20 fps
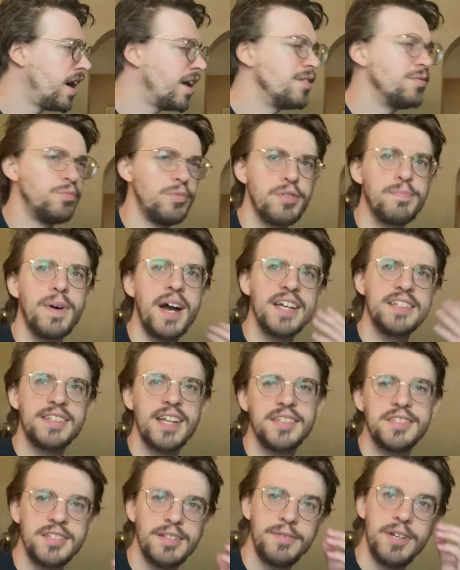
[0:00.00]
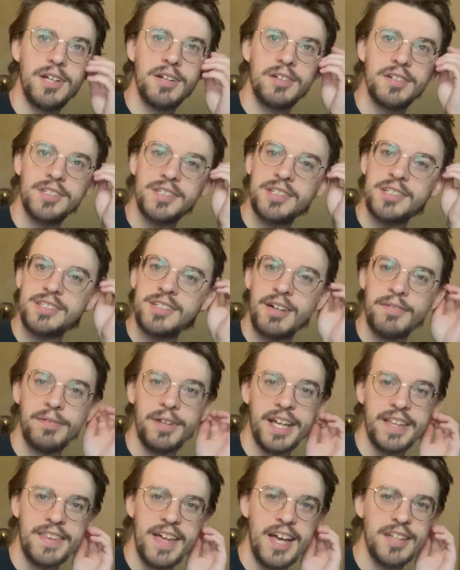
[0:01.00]
With my sensitive ears and stuff
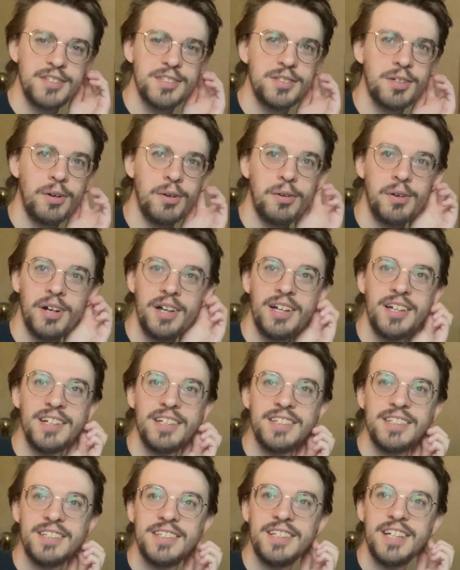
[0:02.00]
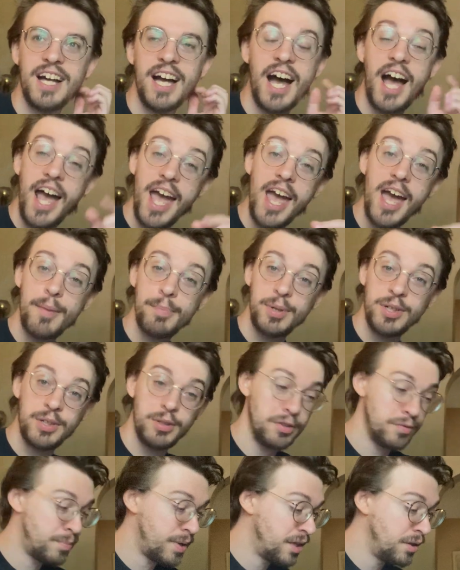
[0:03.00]
like that. So I happen
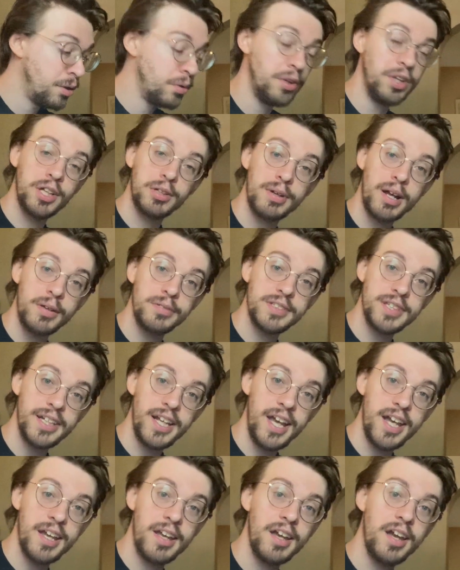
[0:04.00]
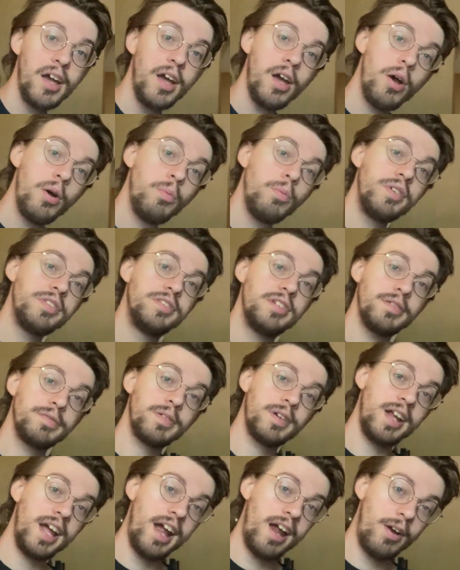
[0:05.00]
to have been noodling around today with
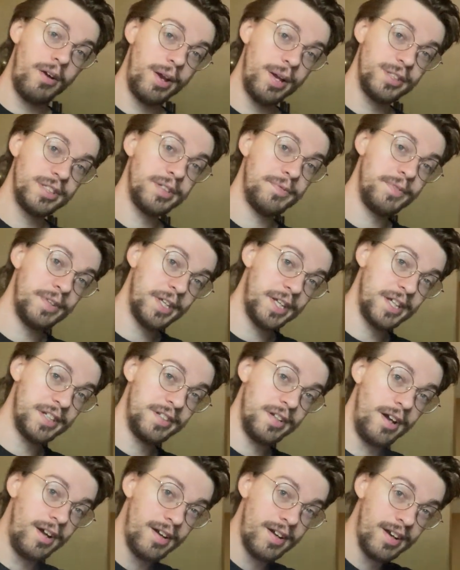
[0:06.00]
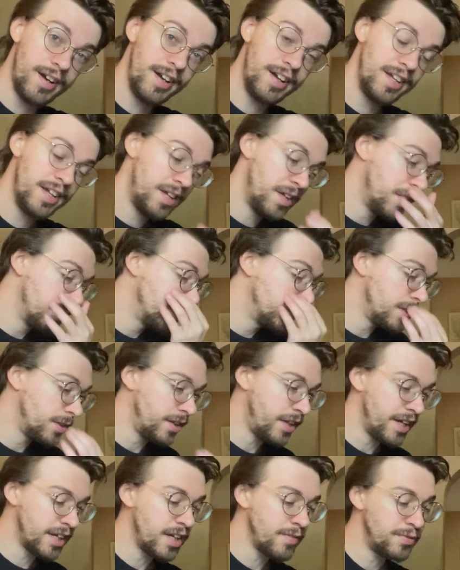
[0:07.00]
different areas of the guitar. So
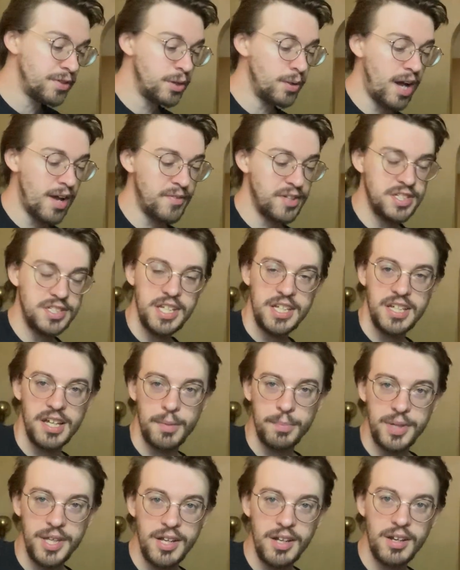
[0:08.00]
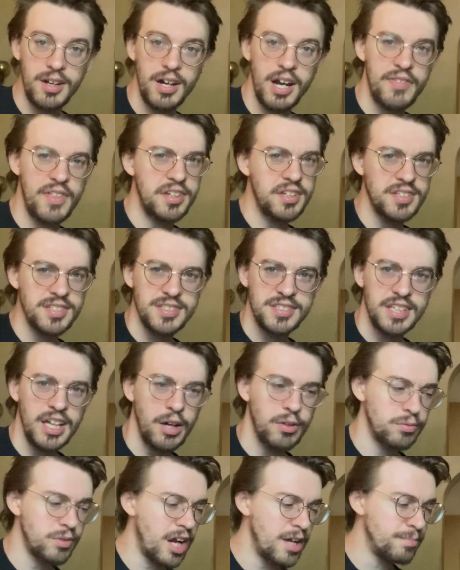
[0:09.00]
like if you have a D up here and it doesn't
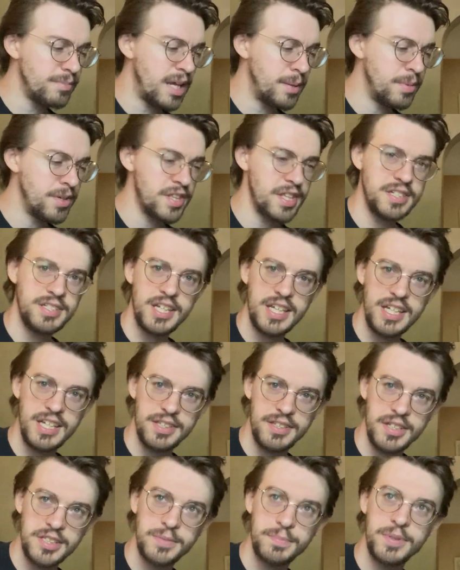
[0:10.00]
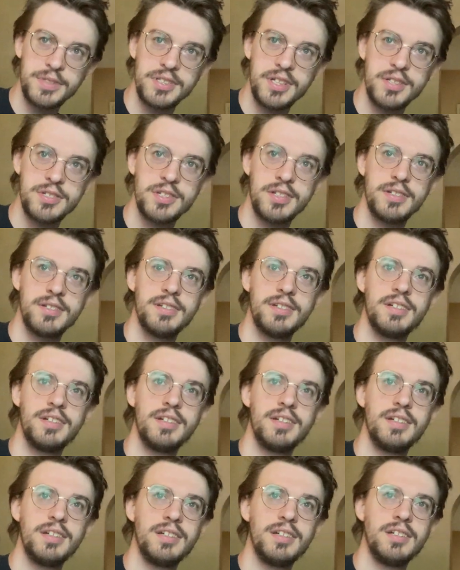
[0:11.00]
sound right, maybe the D in this position,
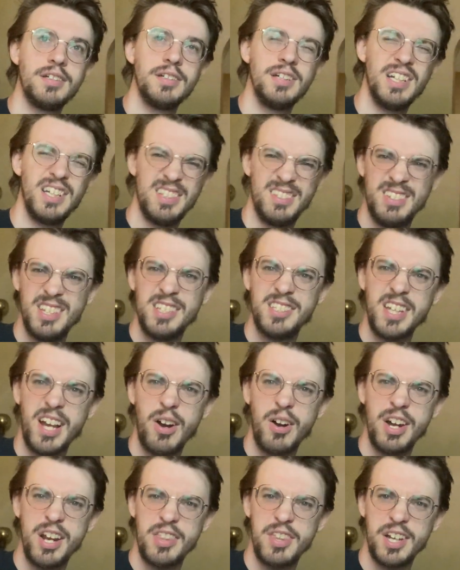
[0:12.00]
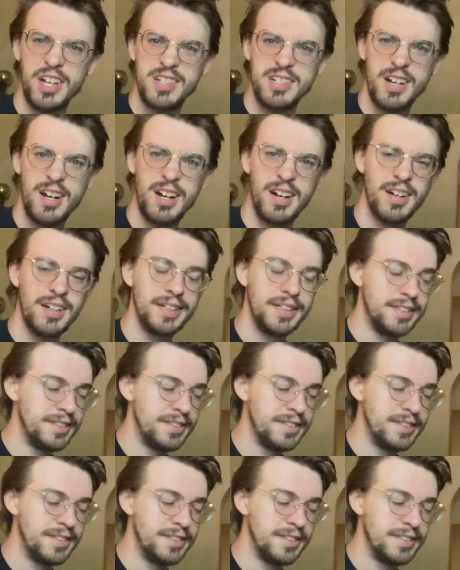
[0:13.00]
in this area of the guitar.